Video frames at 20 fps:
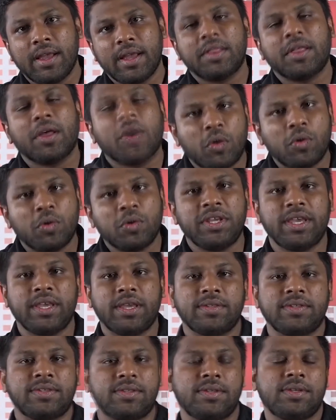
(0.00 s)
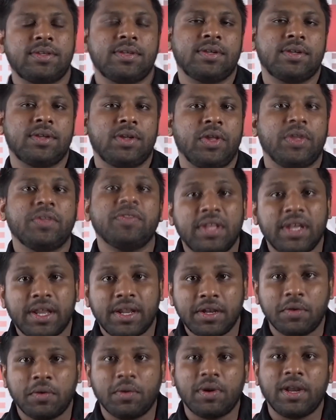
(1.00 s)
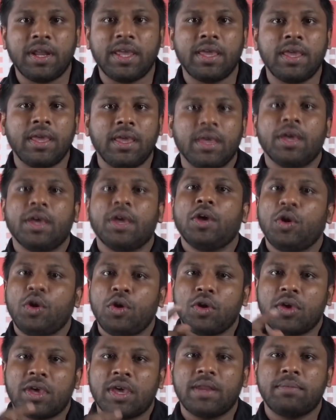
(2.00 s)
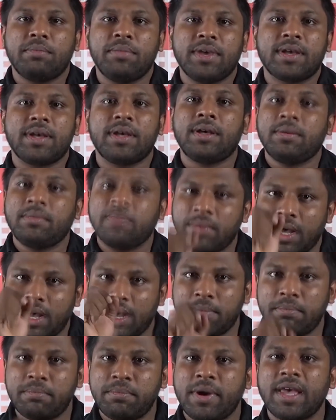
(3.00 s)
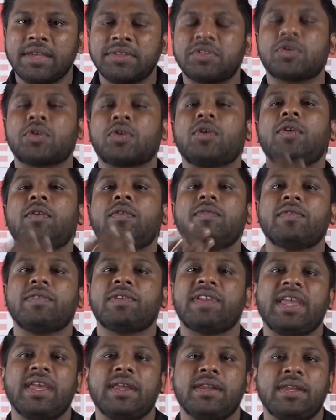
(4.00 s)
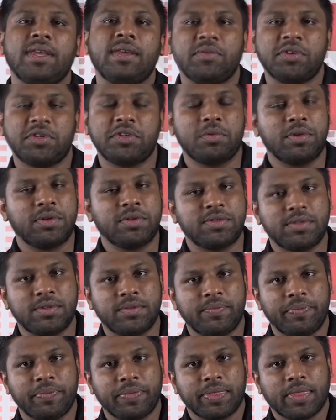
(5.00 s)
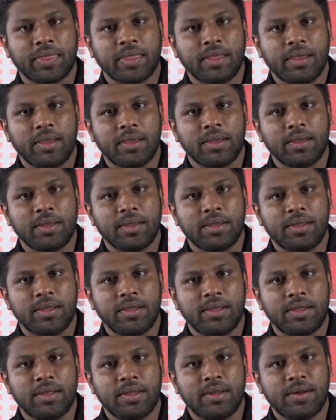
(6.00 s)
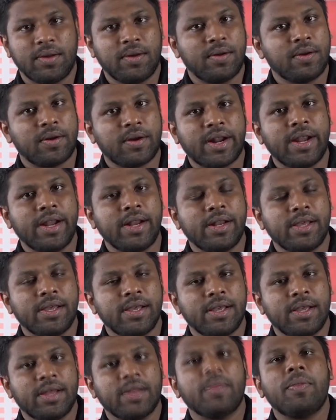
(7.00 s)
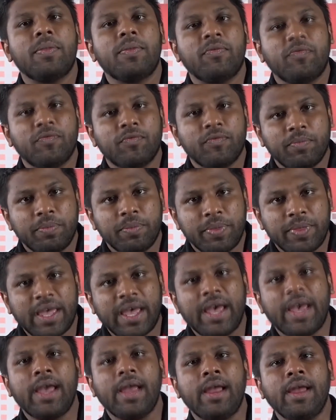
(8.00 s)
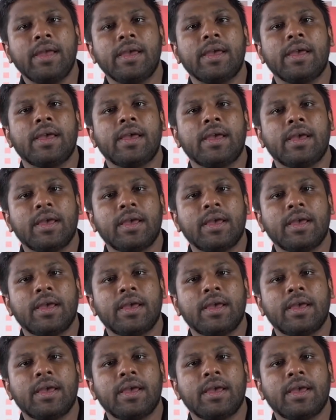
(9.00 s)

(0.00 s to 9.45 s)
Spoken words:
the audience. Then only you can become a master of creating visuals. All right. There